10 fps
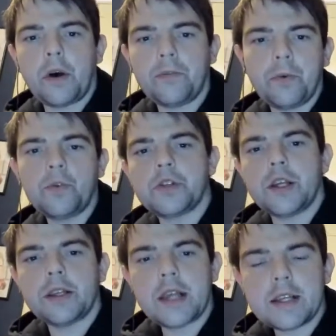But
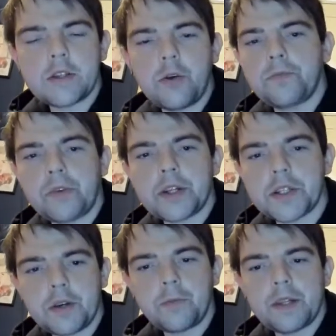unfortunately, there's no
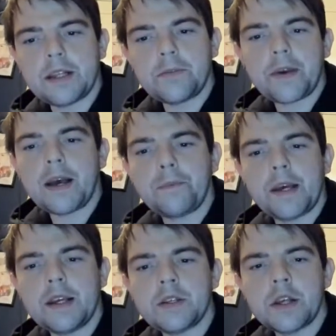pressure within the fan
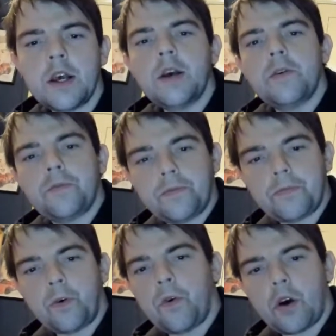base
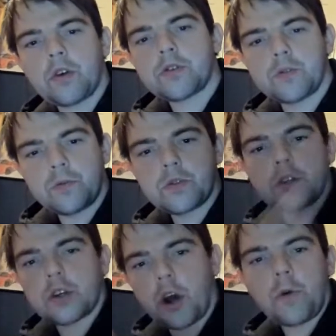for Arsenal
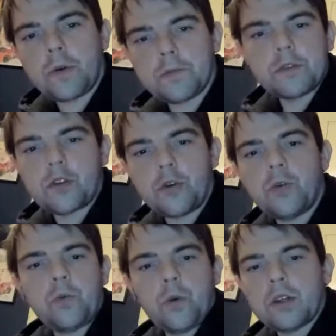to go and
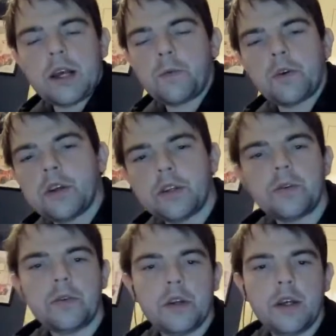do what they want to
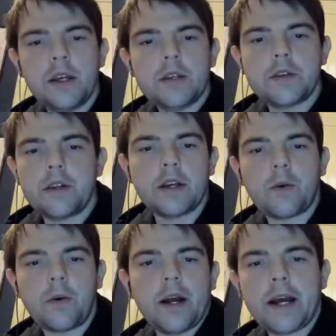do. So they're
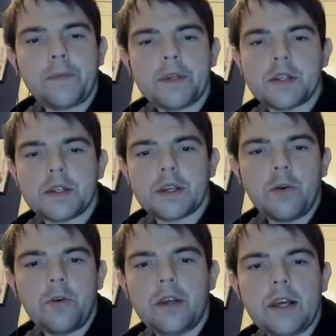quite happy to
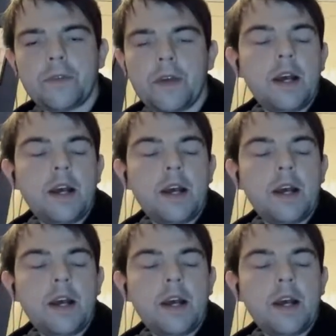go. If